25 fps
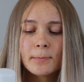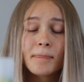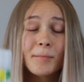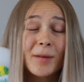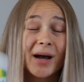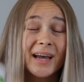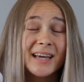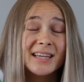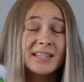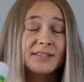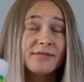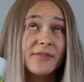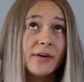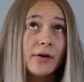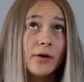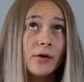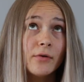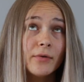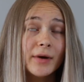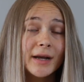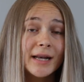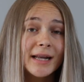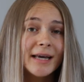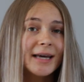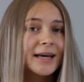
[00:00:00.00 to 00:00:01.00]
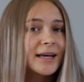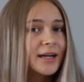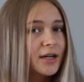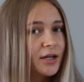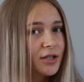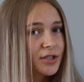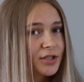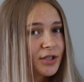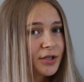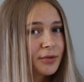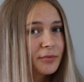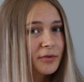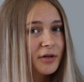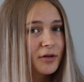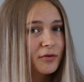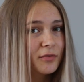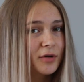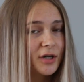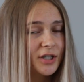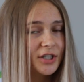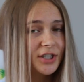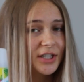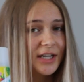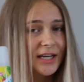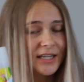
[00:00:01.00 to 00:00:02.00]
my hair is very oily and I don't want to
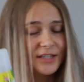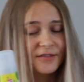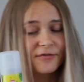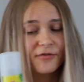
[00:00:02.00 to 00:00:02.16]
wash it as